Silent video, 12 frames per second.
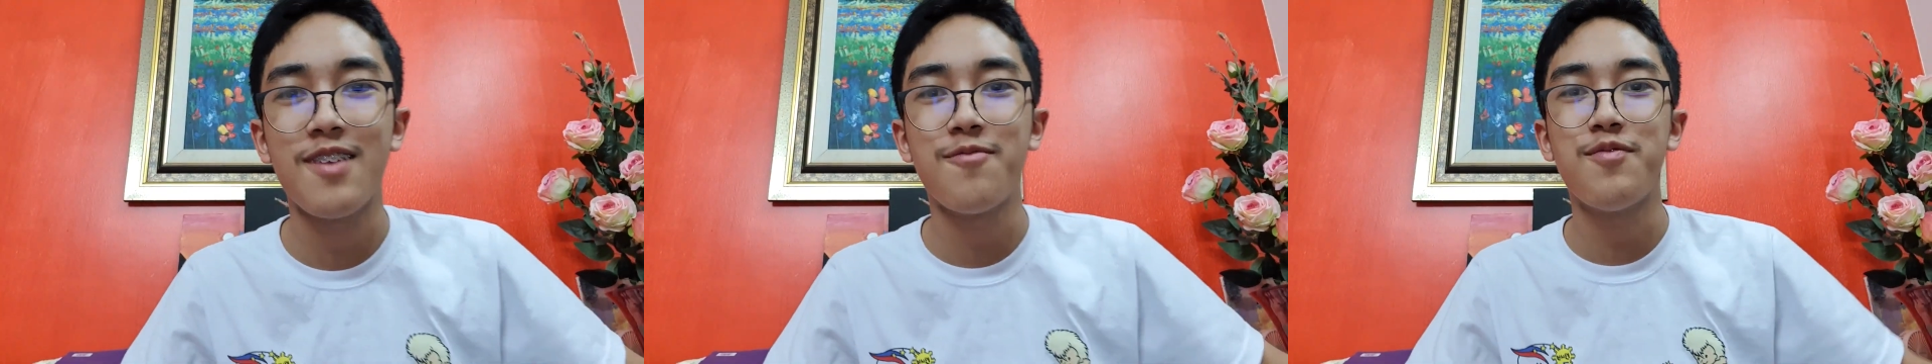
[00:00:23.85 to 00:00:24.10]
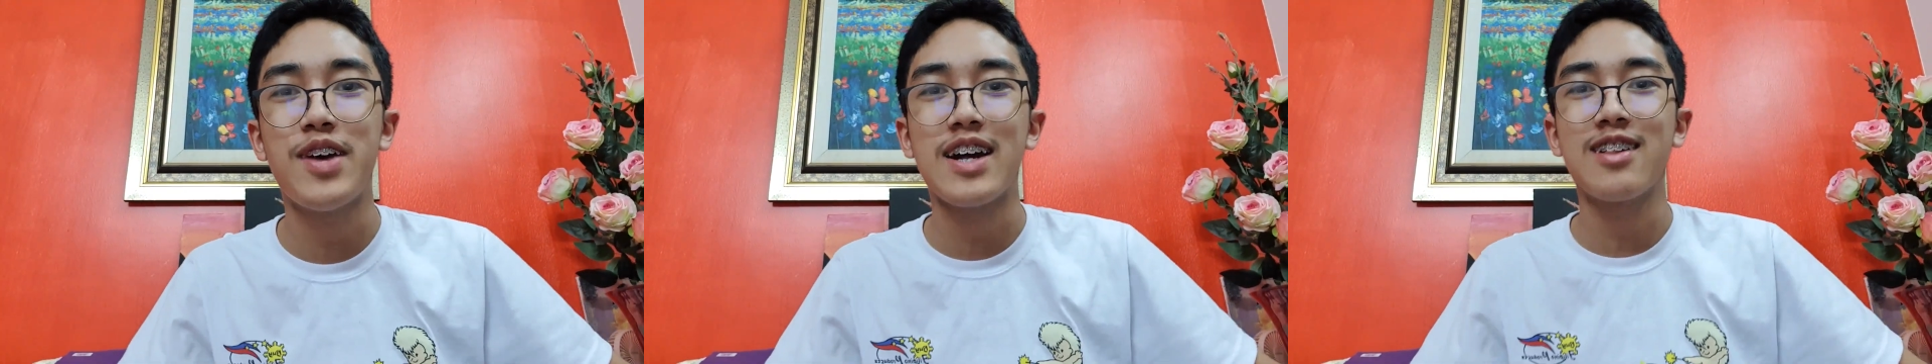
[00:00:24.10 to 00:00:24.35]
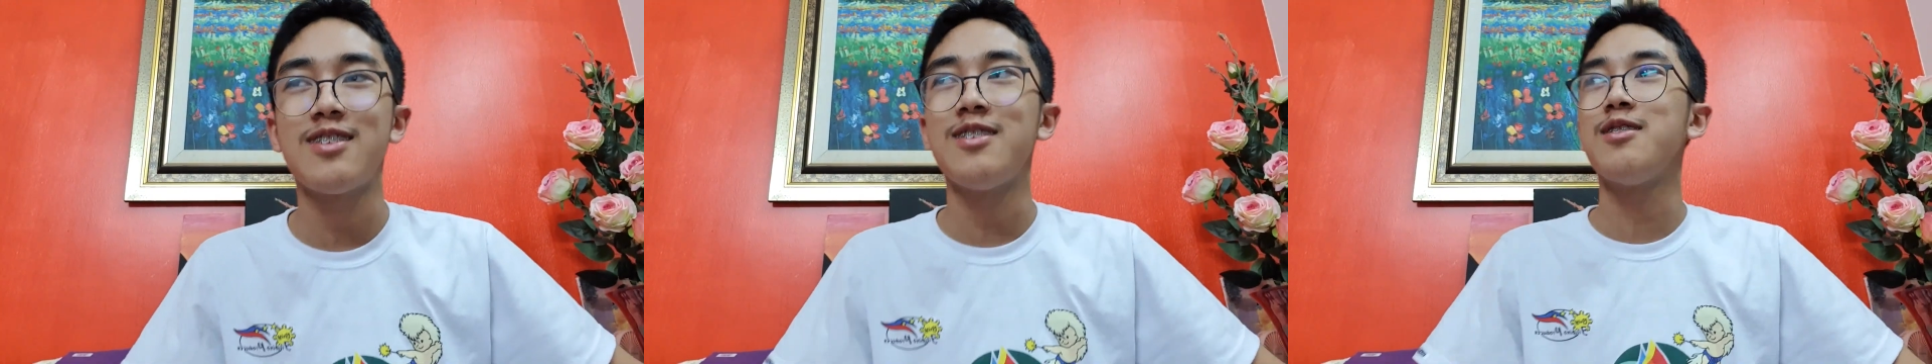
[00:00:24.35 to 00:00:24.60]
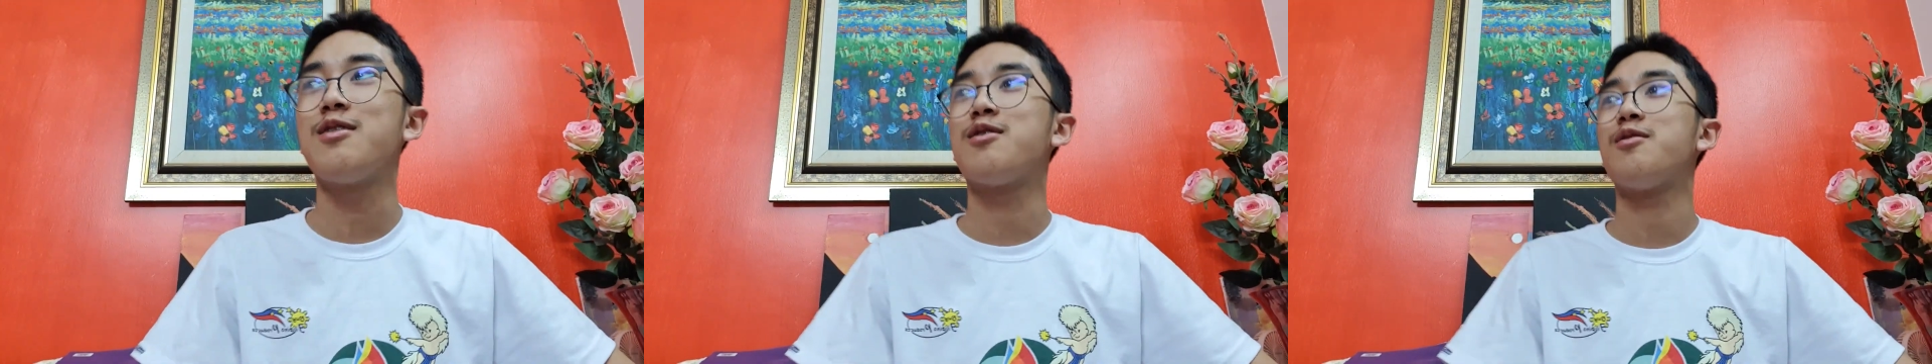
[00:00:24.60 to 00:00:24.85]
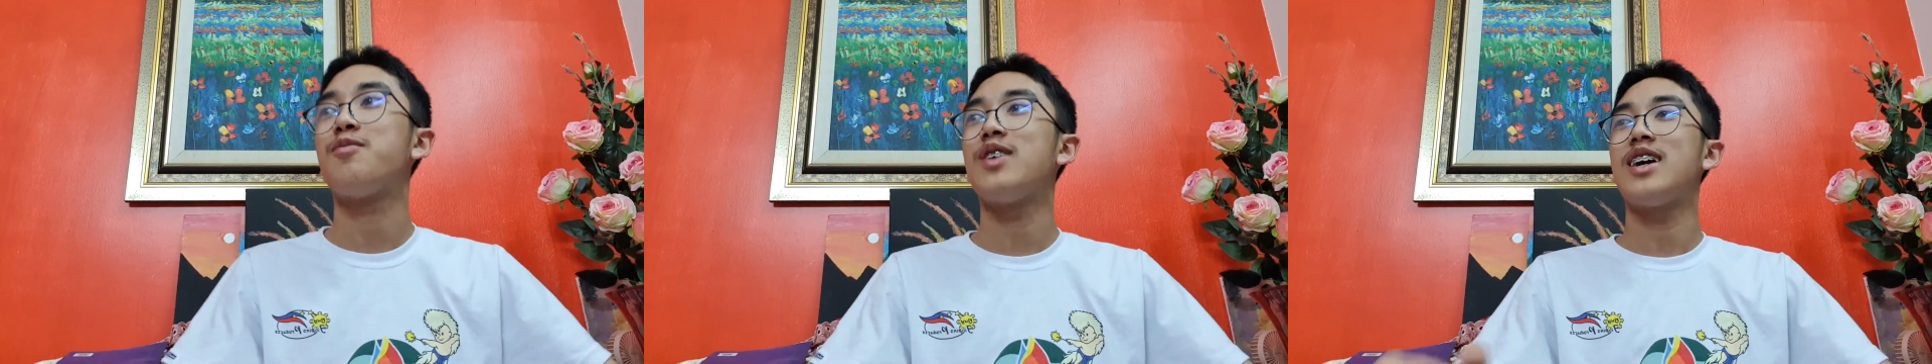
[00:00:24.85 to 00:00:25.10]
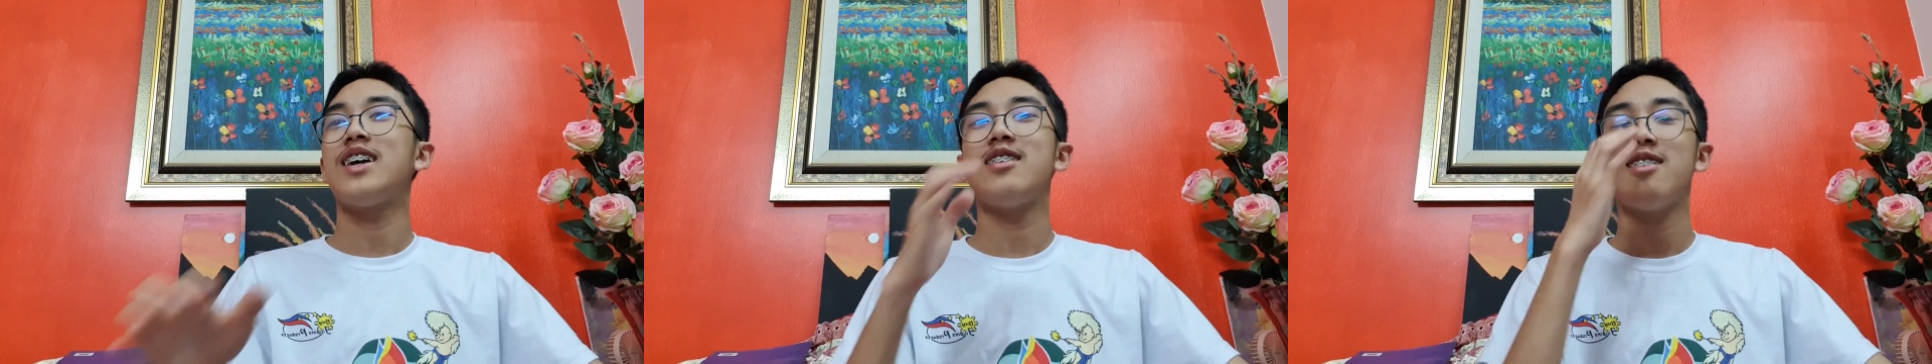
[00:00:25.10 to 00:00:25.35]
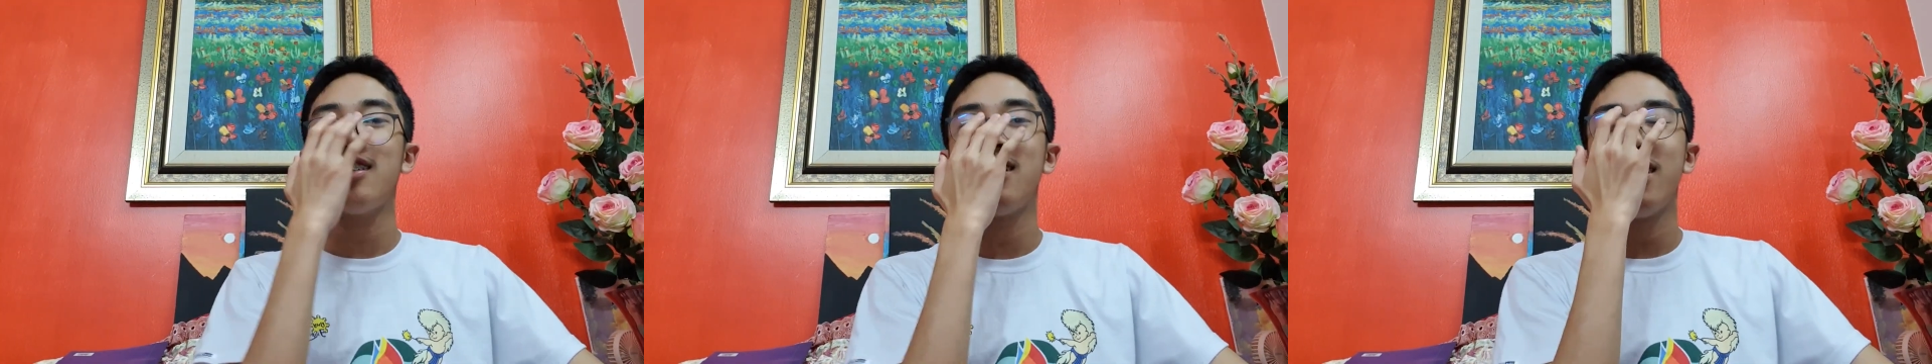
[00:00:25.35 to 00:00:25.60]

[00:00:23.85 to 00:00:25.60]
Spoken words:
I'm back to YouTube, guys.